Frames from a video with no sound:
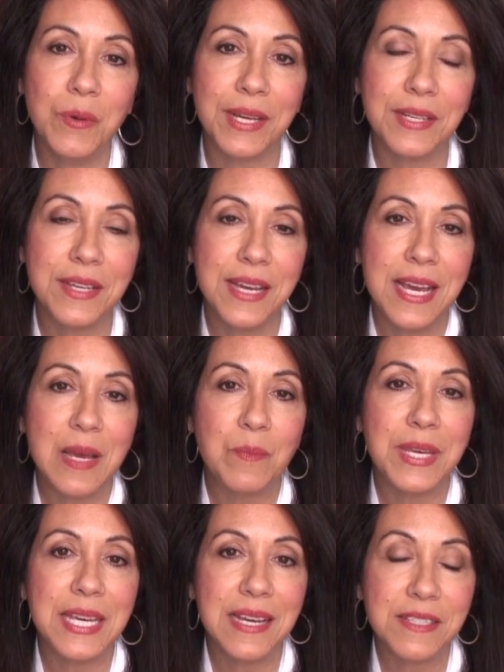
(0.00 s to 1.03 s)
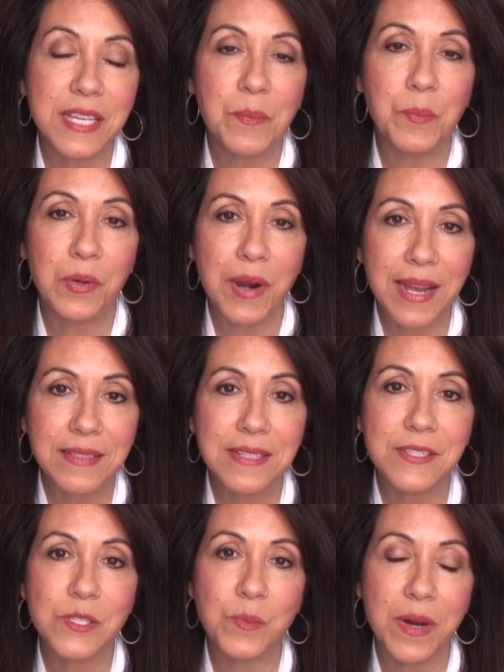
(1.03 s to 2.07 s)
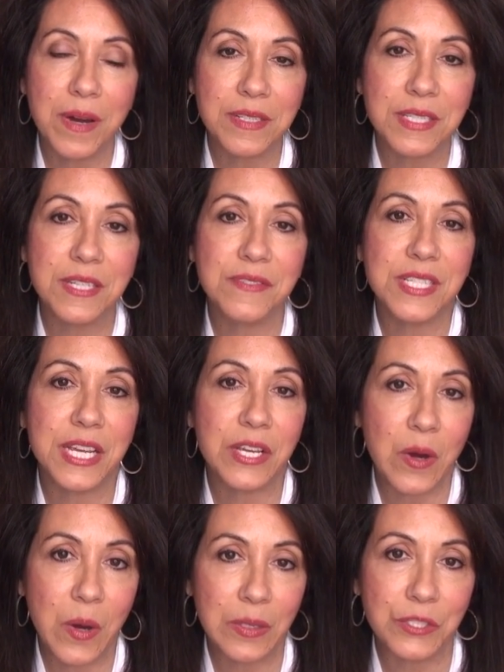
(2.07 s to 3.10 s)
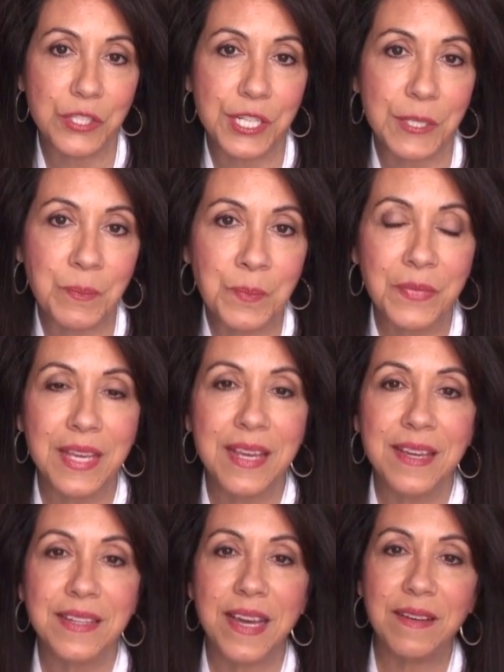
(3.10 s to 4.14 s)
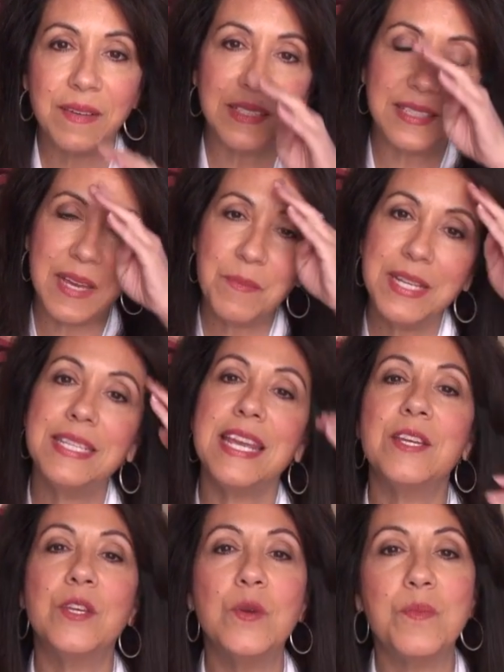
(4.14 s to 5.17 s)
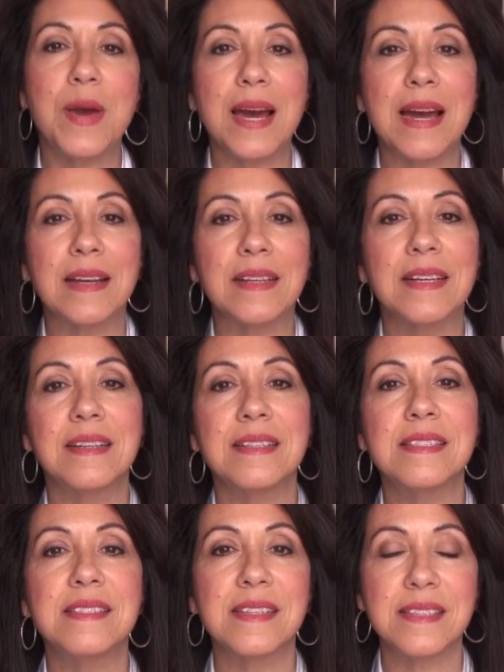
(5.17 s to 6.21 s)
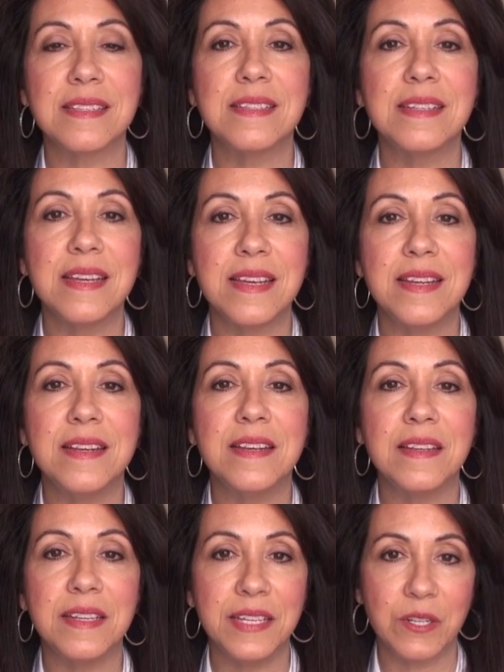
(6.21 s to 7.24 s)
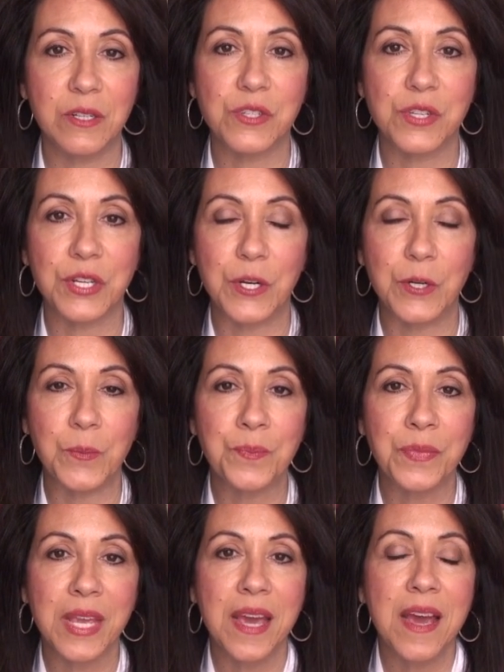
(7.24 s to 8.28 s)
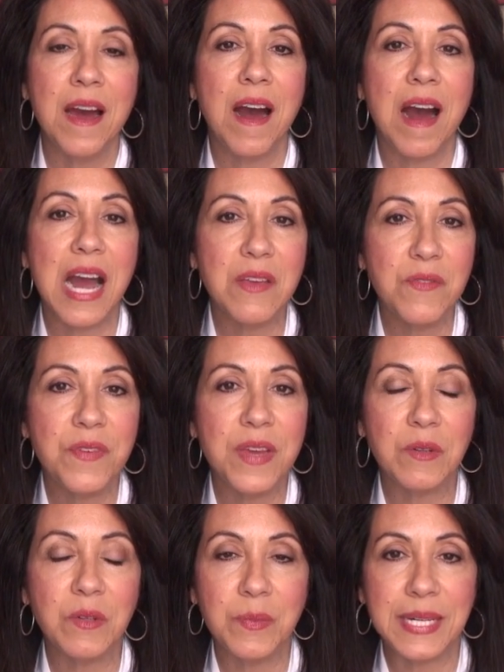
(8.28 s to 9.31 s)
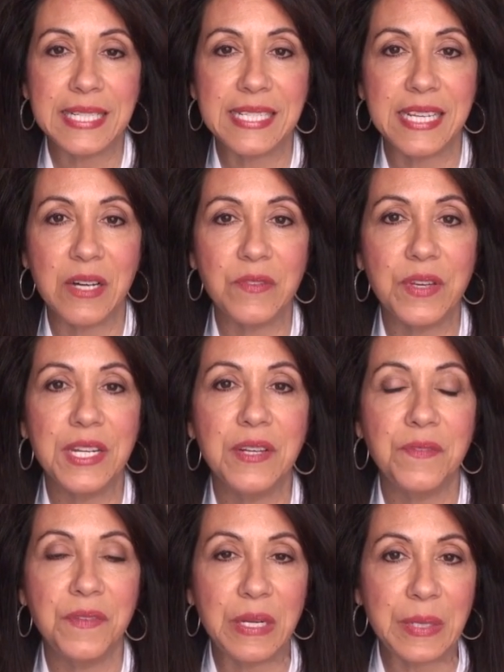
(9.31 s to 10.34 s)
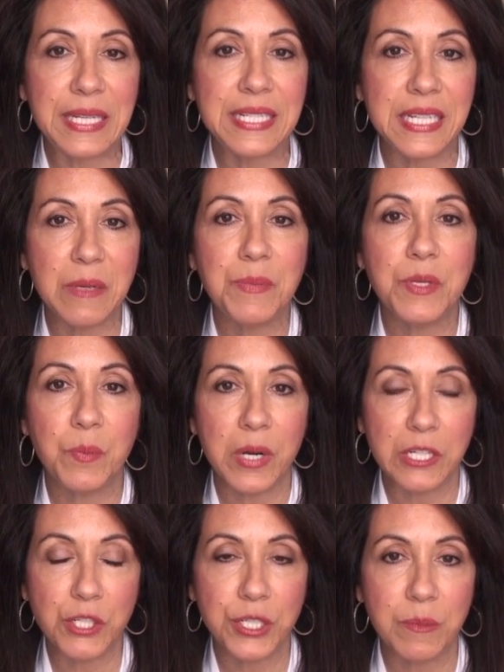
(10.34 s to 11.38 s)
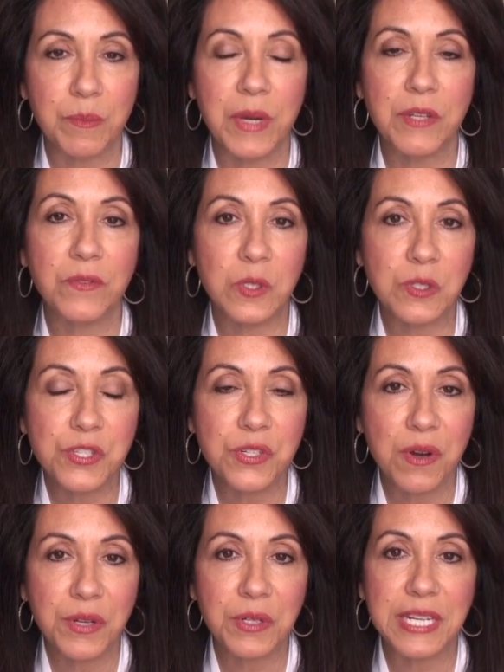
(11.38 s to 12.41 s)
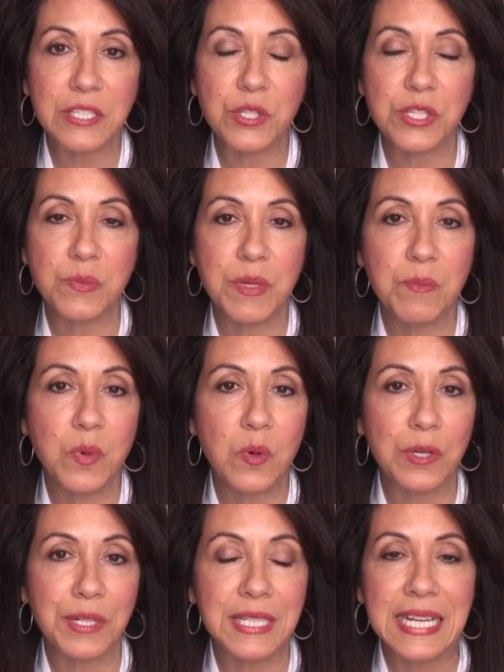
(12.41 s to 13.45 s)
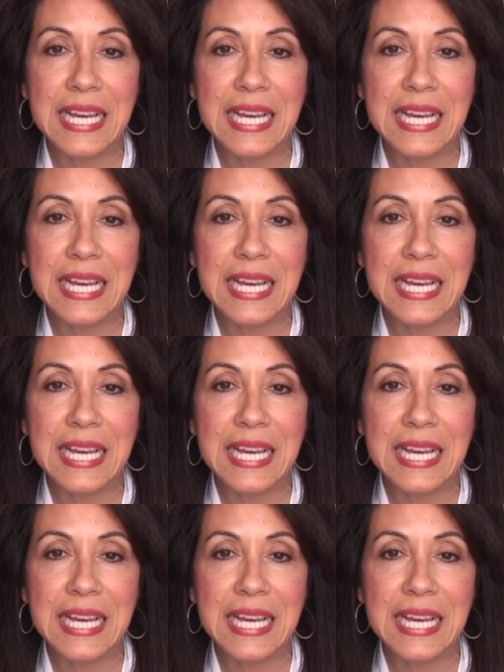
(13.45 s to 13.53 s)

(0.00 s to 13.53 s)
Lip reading: it because I practiced positive psychology. Now, let me take you back 16 years ago. I found myself in a very deep depression. My first daughter had just been born,